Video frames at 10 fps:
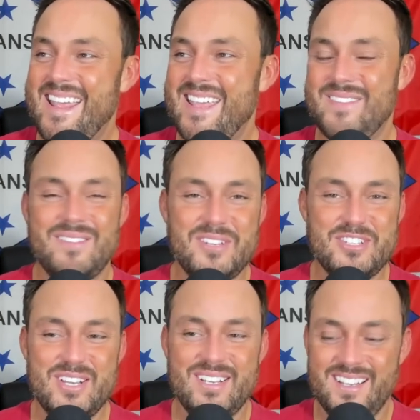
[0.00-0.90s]
Even if it's
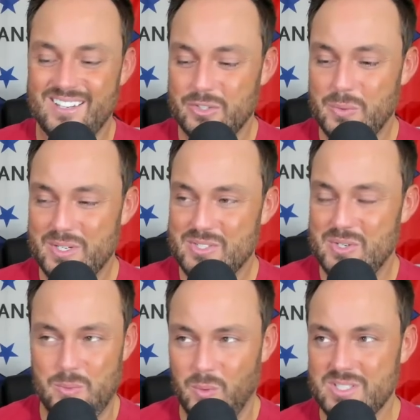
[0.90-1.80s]
an ugly one,
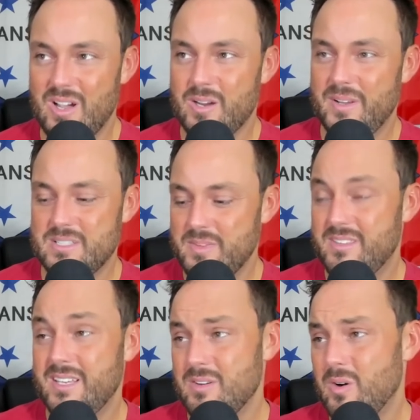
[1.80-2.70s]
too. But we'll talk about some of the
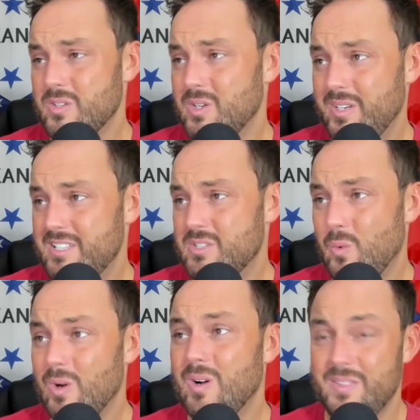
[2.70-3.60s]
things that Arkansas needs to
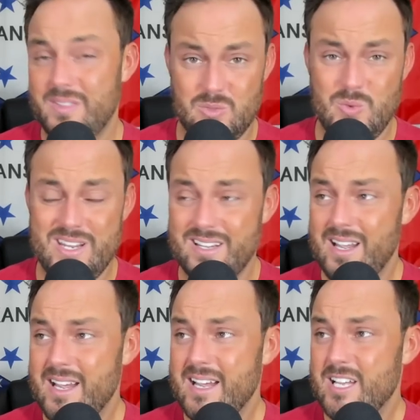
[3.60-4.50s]
work on this week,
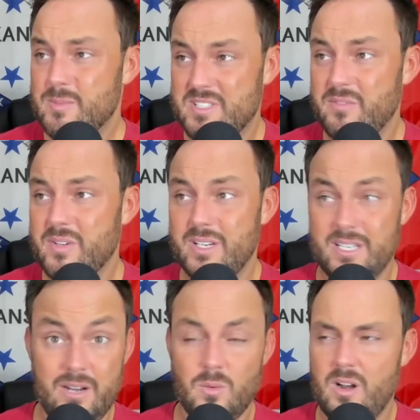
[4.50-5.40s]
specifically in
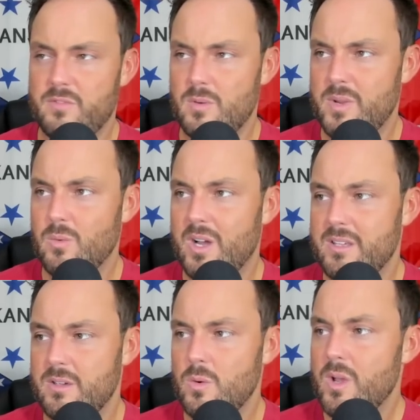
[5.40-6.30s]
getting ready for
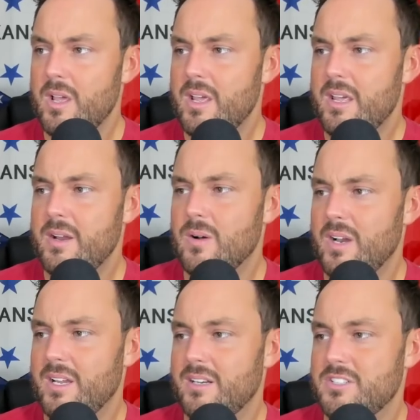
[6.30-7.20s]
BYU here
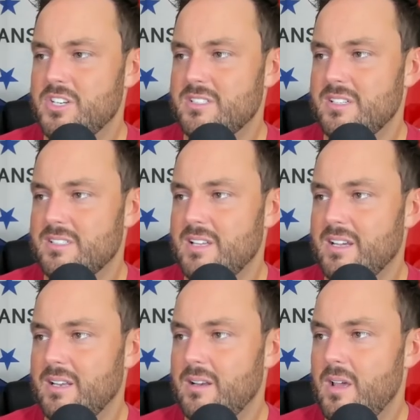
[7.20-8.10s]
in just a
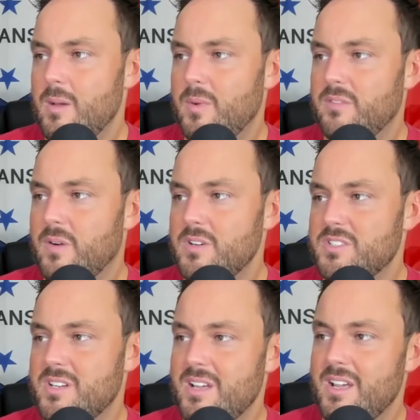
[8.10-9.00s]
second. But first,
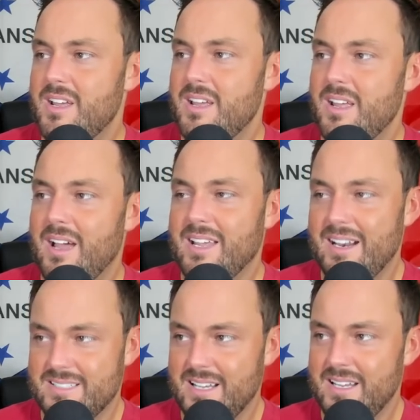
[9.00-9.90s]
I got
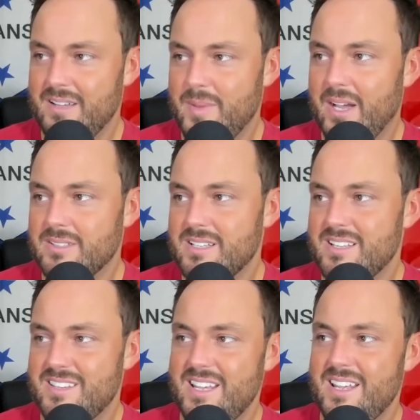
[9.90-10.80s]
to tell you about
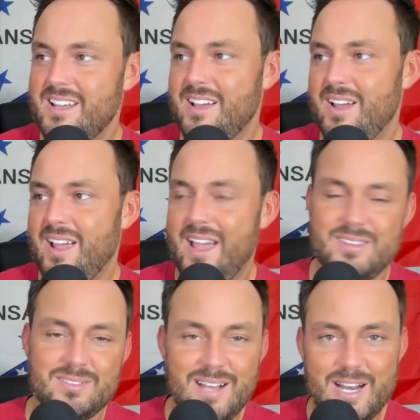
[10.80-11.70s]
the
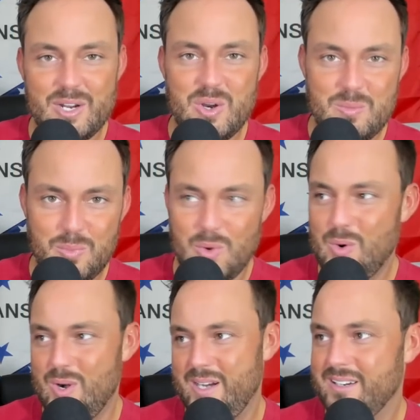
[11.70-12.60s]
Athletic
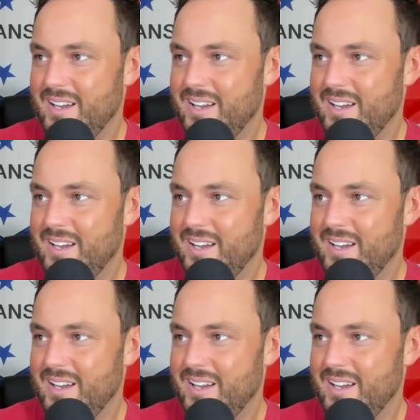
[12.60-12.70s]
Brewery.